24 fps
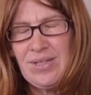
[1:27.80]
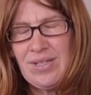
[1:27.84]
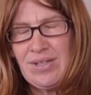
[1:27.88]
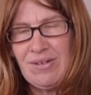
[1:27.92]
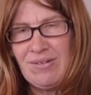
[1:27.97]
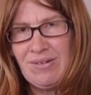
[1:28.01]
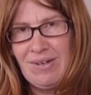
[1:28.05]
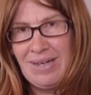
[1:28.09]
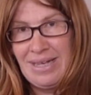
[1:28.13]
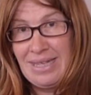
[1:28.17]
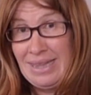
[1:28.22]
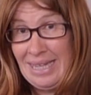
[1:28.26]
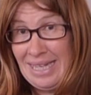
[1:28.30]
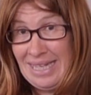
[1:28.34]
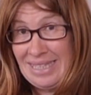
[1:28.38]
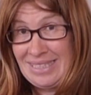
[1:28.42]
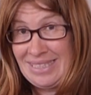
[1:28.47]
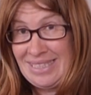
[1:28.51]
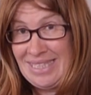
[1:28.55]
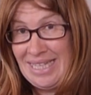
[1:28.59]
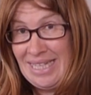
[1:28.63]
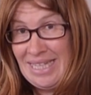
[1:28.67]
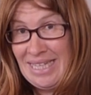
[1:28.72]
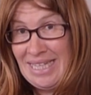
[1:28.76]
Right,
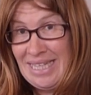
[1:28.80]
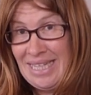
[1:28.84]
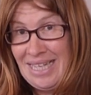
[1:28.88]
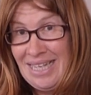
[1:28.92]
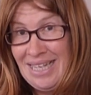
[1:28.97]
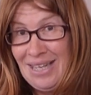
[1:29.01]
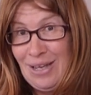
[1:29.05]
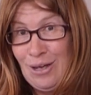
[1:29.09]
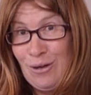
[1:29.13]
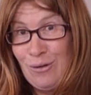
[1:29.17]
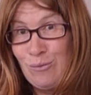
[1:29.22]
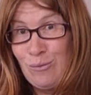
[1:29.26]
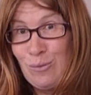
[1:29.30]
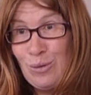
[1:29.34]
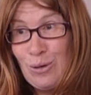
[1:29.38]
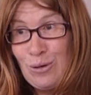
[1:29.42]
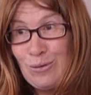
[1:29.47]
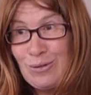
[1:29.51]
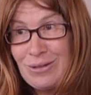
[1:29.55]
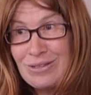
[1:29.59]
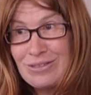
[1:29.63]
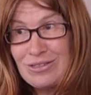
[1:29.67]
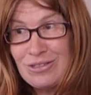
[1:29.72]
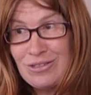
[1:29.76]
let's see
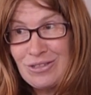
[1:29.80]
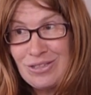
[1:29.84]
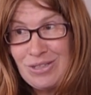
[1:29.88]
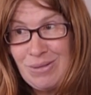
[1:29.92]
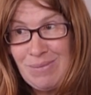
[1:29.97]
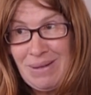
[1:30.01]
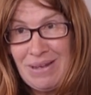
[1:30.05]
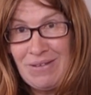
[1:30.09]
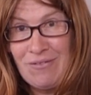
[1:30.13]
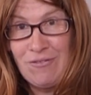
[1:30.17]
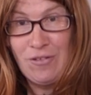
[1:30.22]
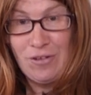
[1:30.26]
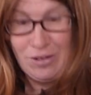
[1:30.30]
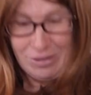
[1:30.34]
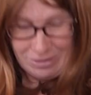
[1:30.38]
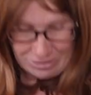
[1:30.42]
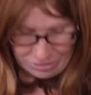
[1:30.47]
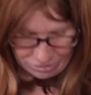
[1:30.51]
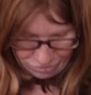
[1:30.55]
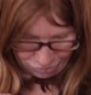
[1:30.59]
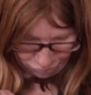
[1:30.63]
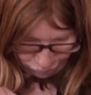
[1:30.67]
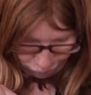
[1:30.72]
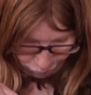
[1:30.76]
what's going to be
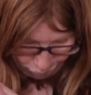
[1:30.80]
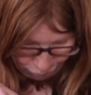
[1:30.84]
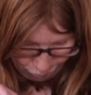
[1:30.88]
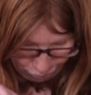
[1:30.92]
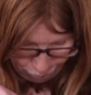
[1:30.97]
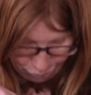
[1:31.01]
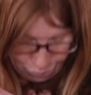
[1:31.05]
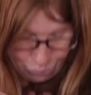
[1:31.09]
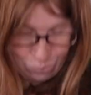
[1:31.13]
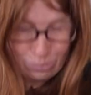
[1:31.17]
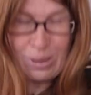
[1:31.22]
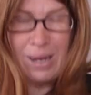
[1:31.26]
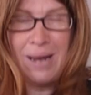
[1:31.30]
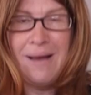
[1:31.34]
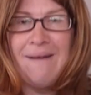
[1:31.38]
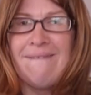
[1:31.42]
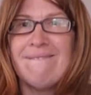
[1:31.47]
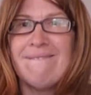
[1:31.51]
first. Ooh!